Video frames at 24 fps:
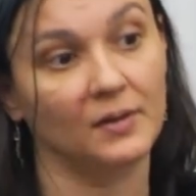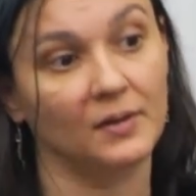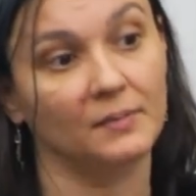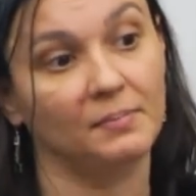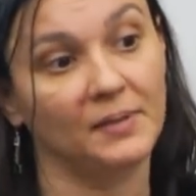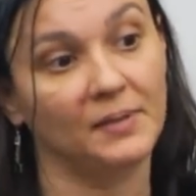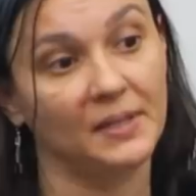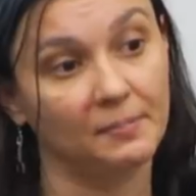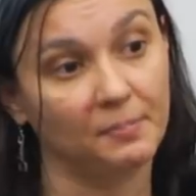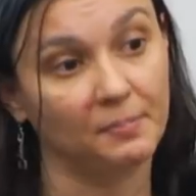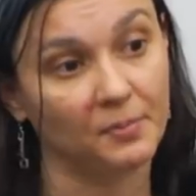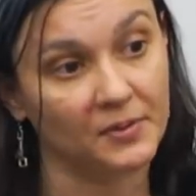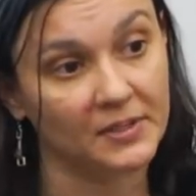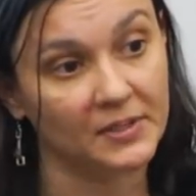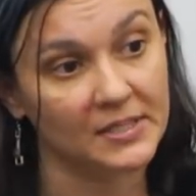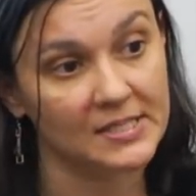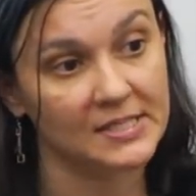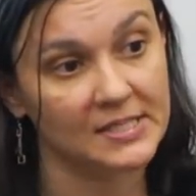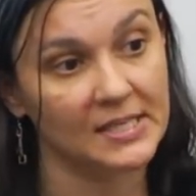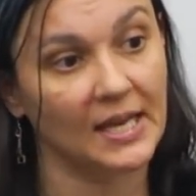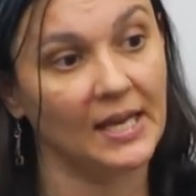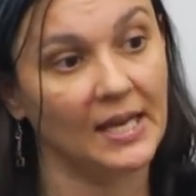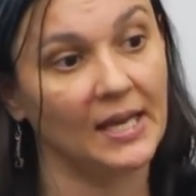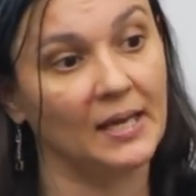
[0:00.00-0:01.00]
and people in the
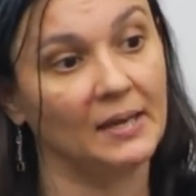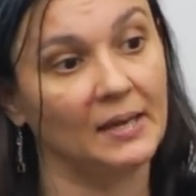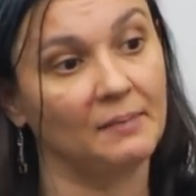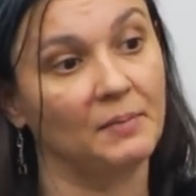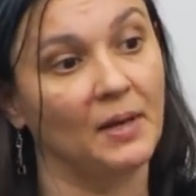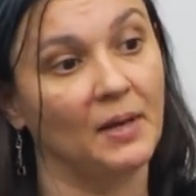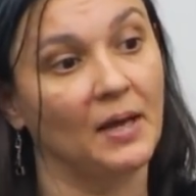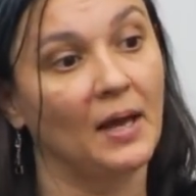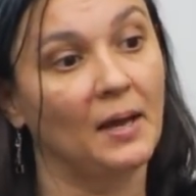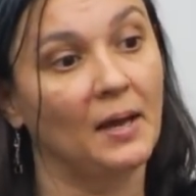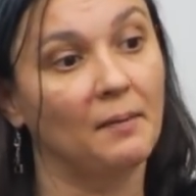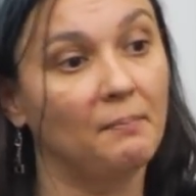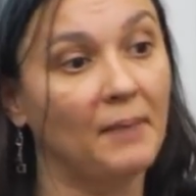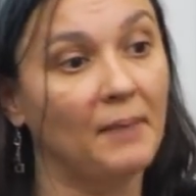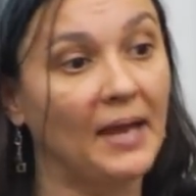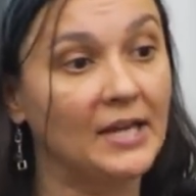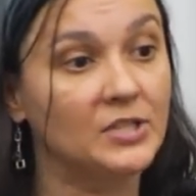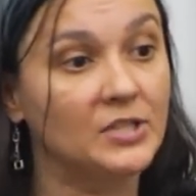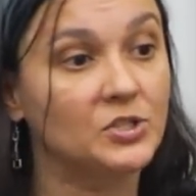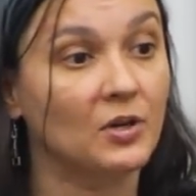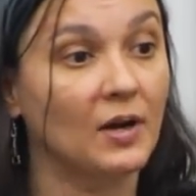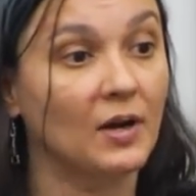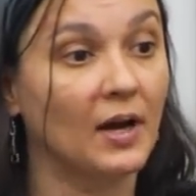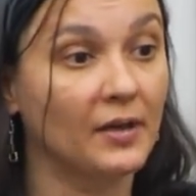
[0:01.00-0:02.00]
same major.